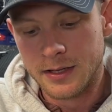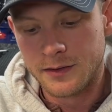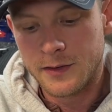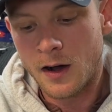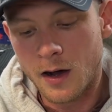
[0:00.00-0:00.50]

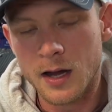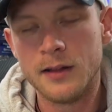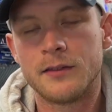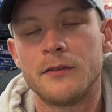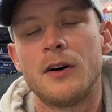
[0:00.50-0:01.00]

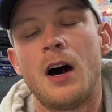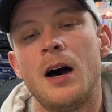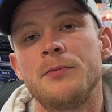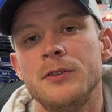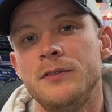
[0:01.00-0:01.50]
Tons of
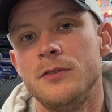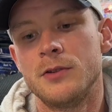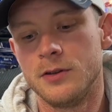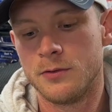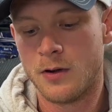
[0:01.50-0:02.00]
options you
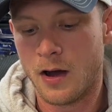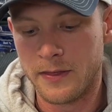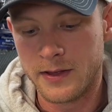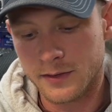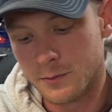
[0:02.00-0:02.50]
can do on
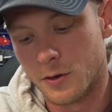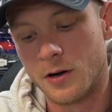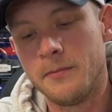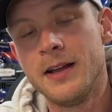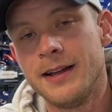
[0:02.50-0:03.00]
this
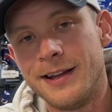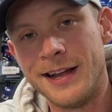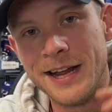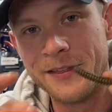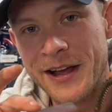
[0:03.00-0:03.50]
worm
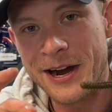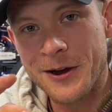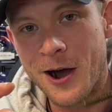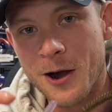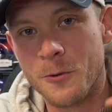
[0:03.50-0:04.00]
and that
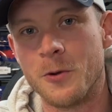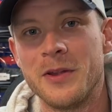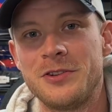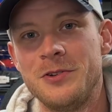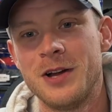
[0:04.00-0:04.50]
cog worm
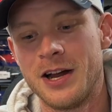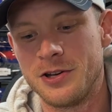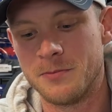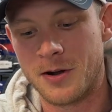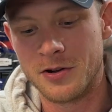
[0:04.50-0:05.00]
that you got in
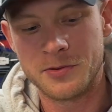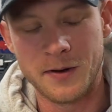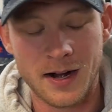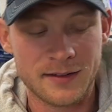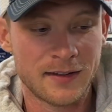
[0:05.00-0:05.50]
your March
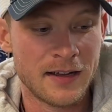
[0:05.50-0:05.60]
box.